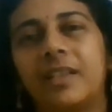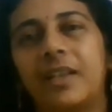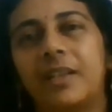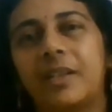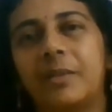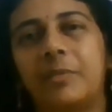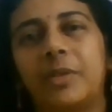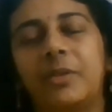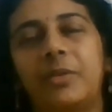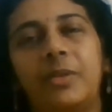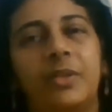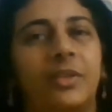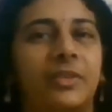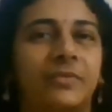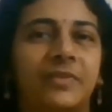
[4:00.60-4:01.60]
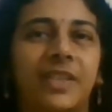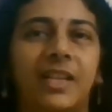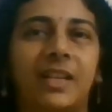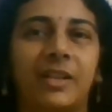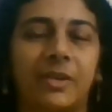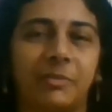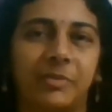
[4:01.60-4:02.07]
attribute of the
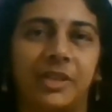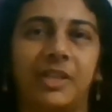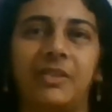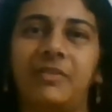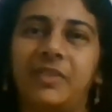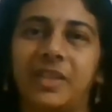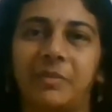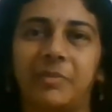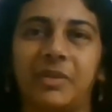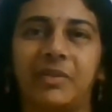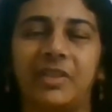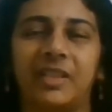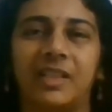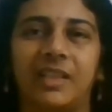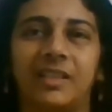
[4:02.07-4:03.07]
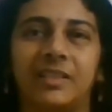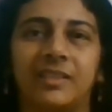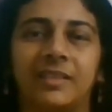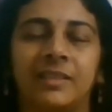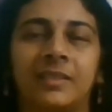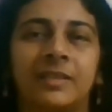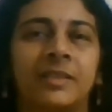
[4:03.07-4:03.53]
adaptive immunity
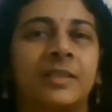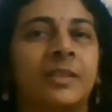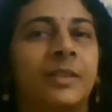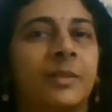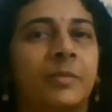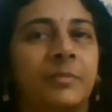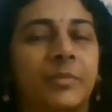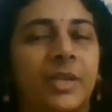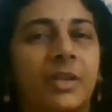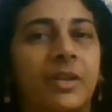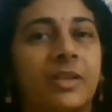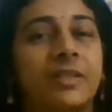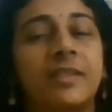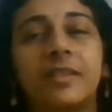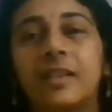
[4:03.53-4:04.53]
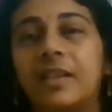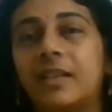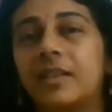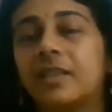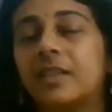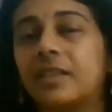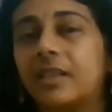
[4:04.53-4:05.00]
because
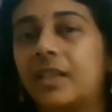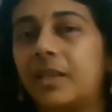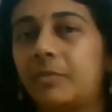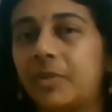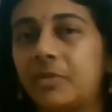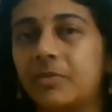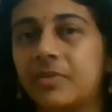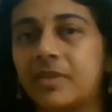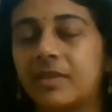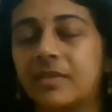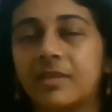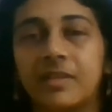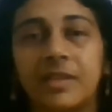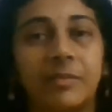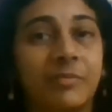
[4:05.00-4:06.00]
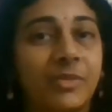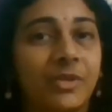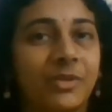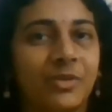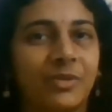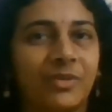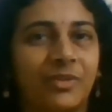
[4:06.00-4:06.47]
the immune system
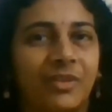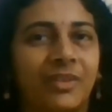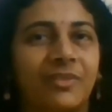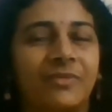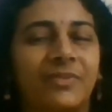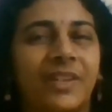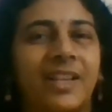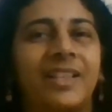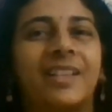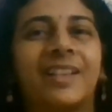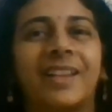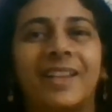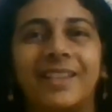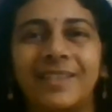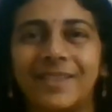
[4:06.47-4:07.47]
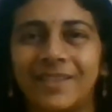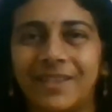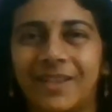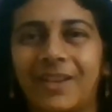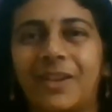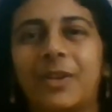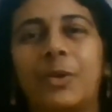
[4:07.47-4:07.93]
should not fight against
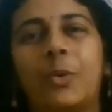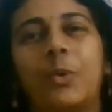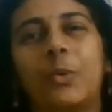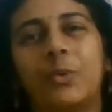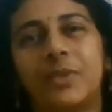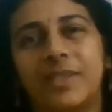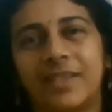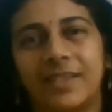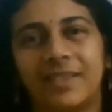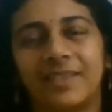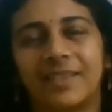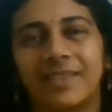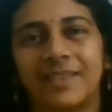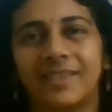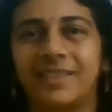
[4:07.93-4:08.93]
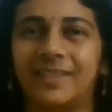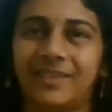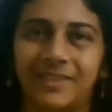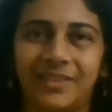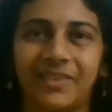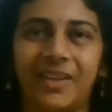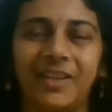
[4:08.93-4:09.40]
our own cells,
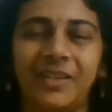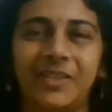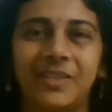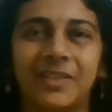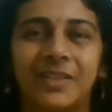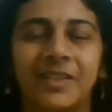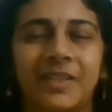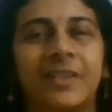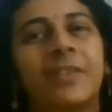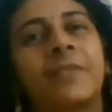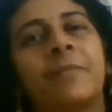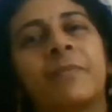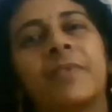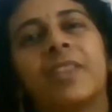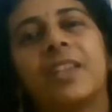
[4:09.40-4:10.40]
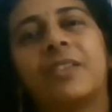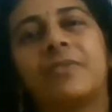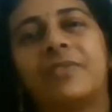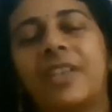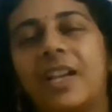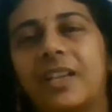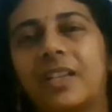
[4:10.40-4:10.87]
right? If
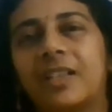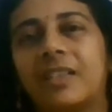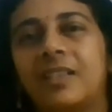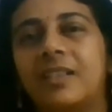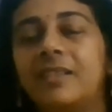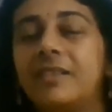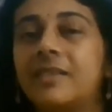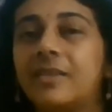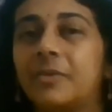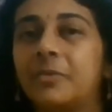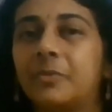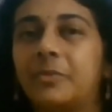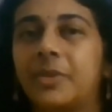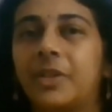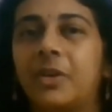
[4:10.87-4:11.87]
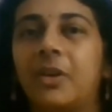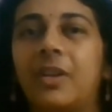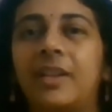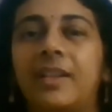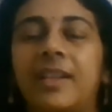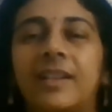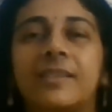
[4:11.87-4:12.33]
that occurs, we call
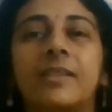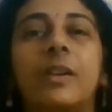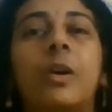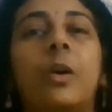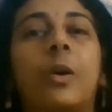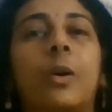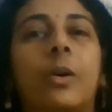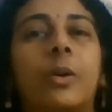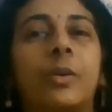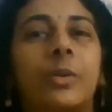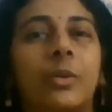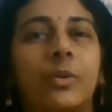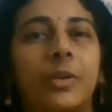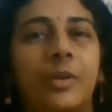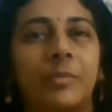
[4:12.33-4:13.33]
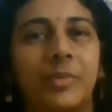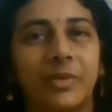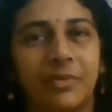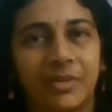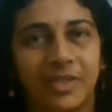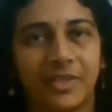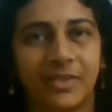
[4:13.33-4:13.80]
it as an
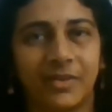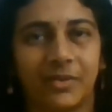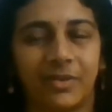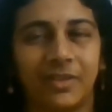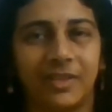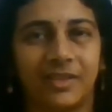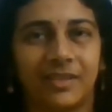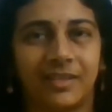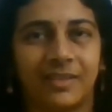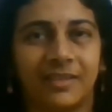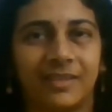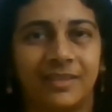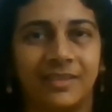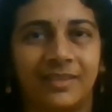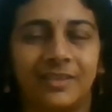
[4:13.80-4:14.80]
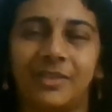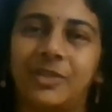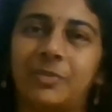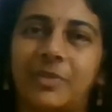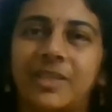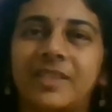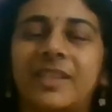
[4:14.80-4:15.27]
autoimmune disorder. You
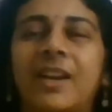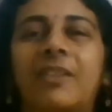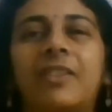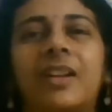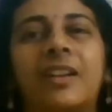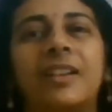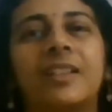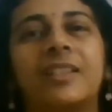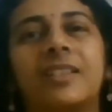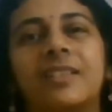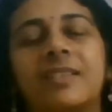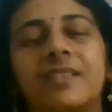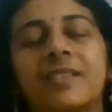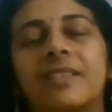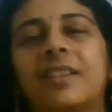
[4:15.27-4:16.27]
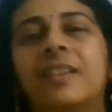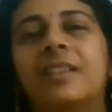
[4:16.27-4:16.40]
must have heard this